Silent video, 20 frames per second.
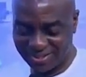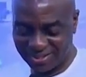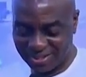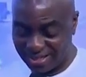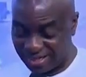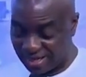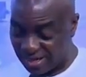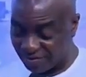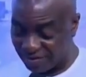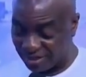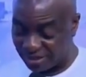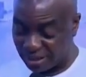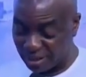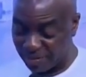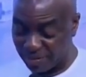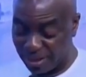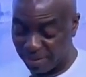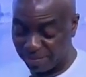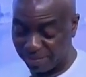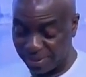In
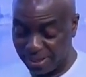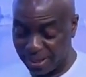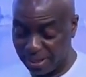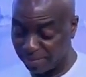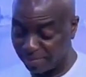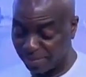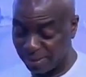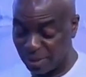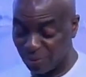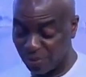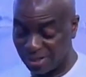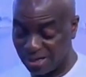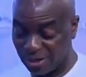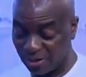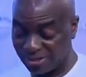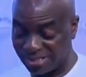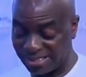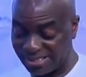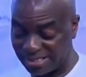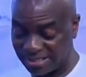everything by prayer, pray
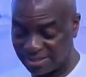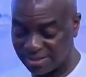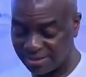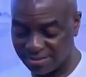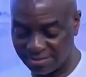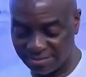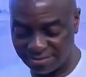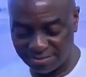without ceasing.